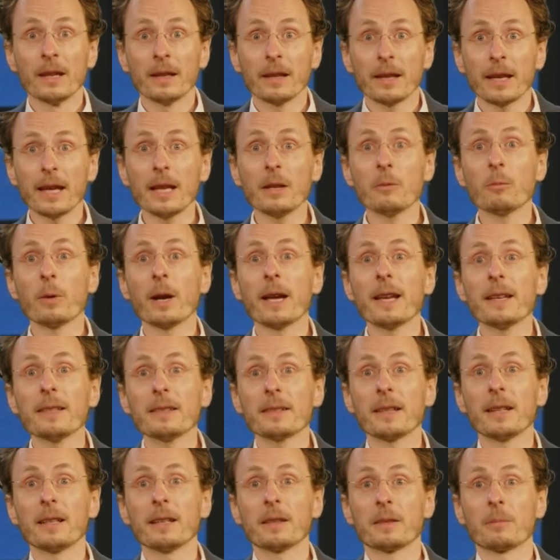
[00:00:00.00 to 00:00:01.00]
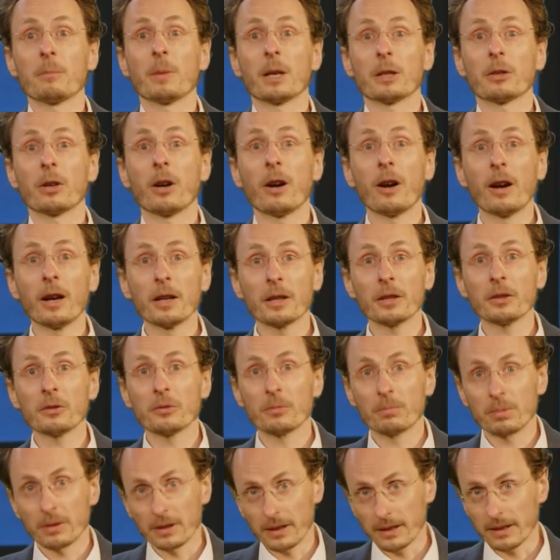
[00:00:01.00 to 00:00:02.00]
in ways that it's much harder to
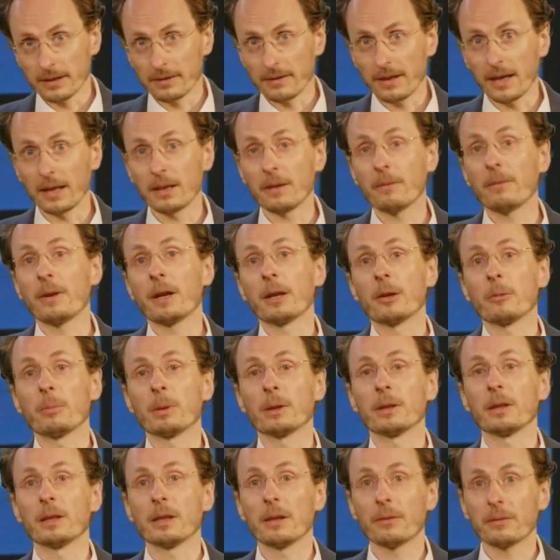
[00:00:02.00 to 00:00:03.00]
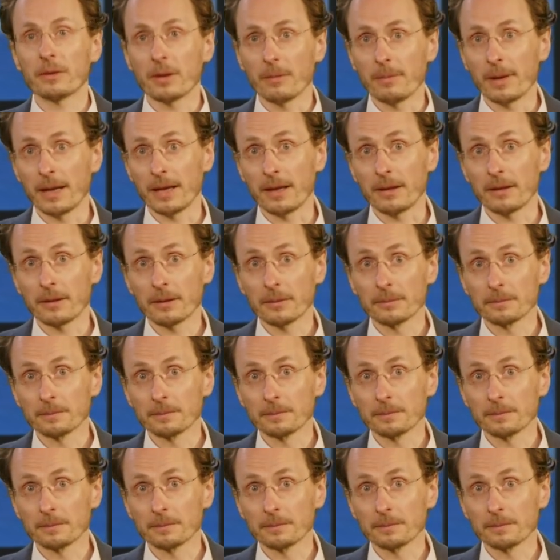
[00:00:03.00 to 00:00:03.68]
predict than the variability of demand.